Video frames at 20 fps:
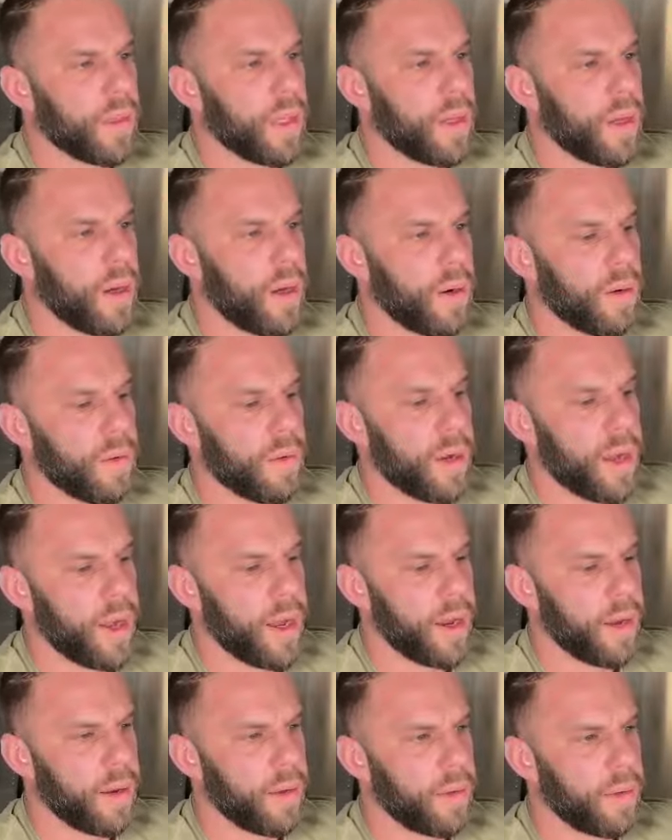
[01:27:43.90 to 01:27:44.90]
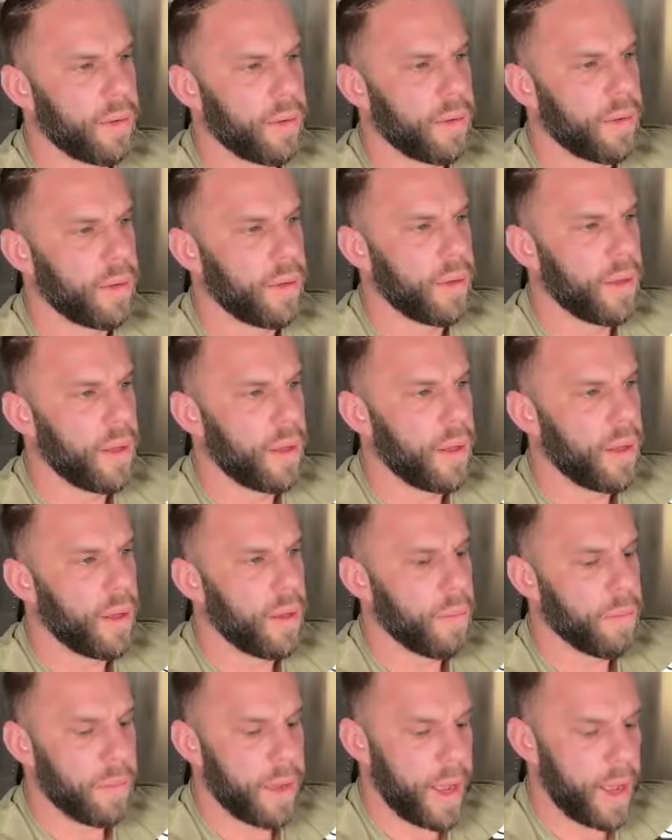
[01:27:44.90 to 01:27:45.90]
All oh, right.
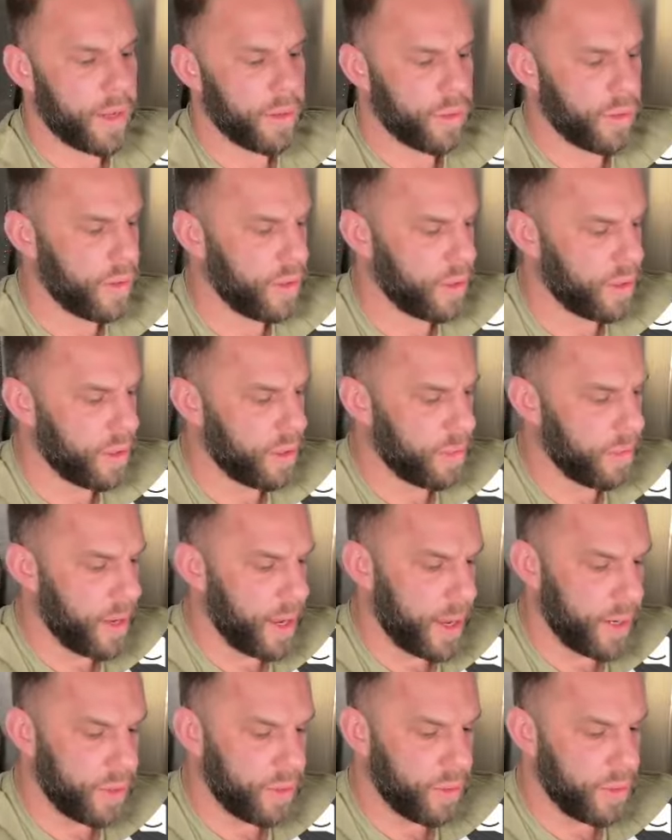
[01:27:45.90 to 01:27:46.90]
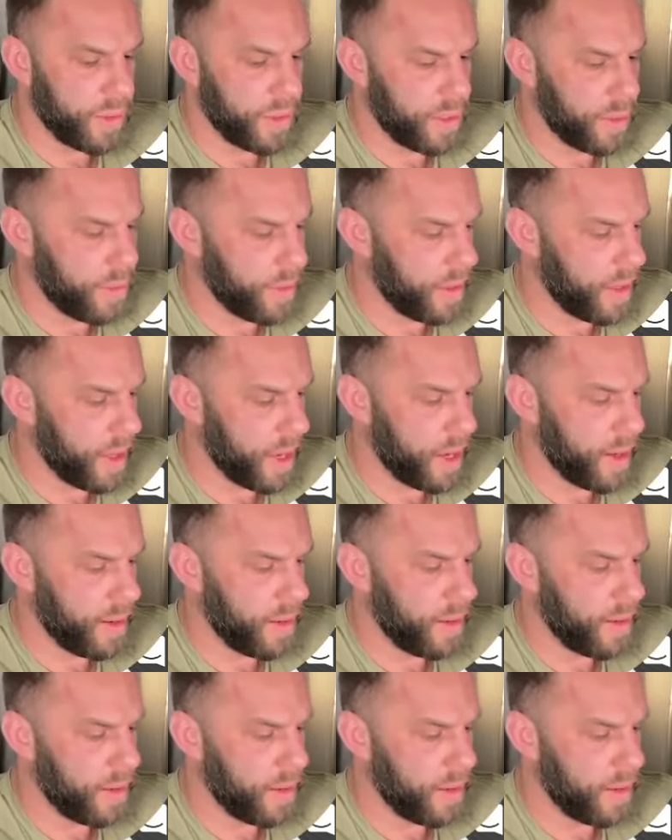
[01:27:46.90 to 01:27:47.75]
Passwords don't match. What's up with that?